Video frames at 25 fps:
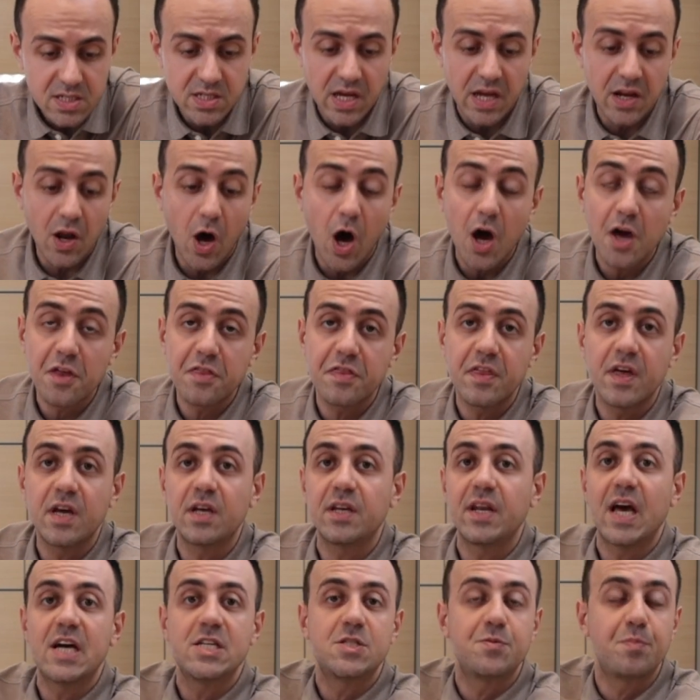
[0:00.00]
and I think
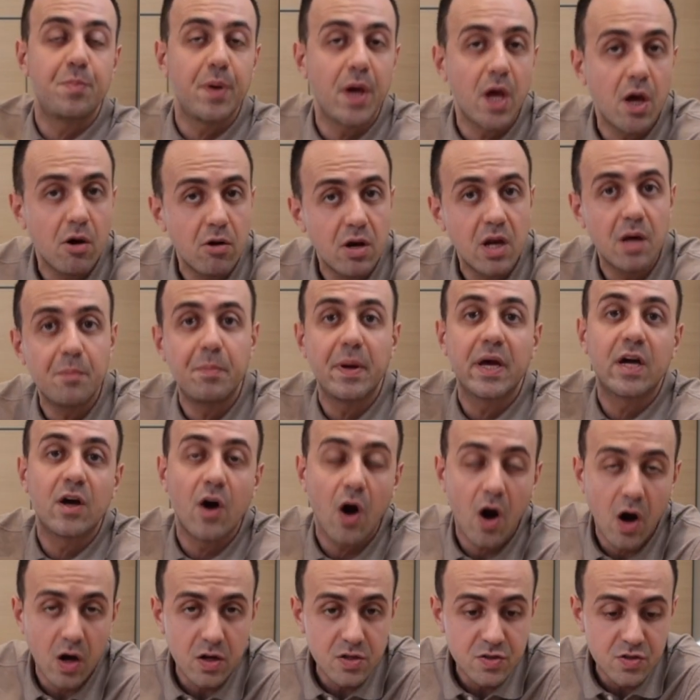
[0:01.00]
that's purely
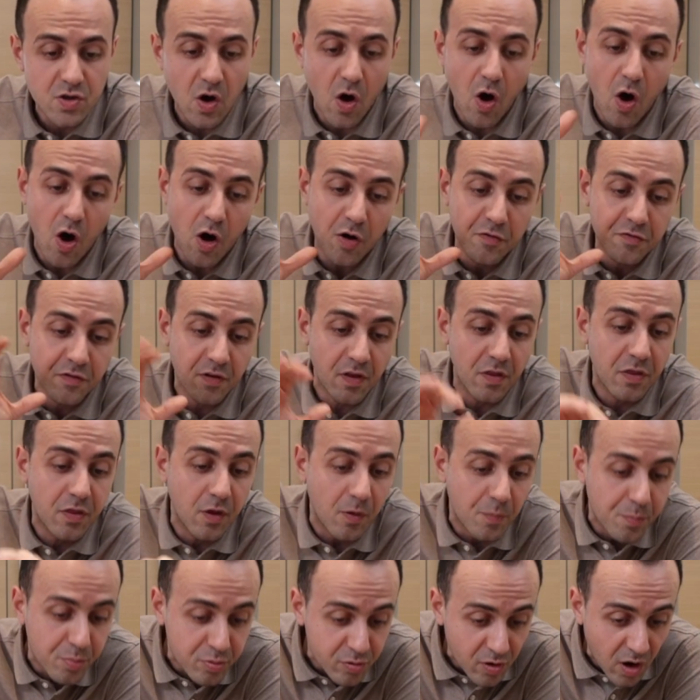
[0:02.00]
because of the
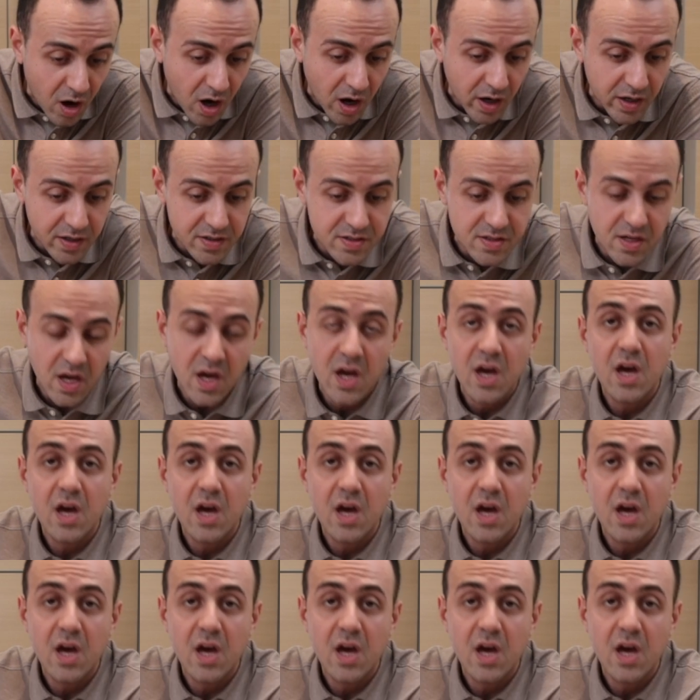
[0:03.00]
price.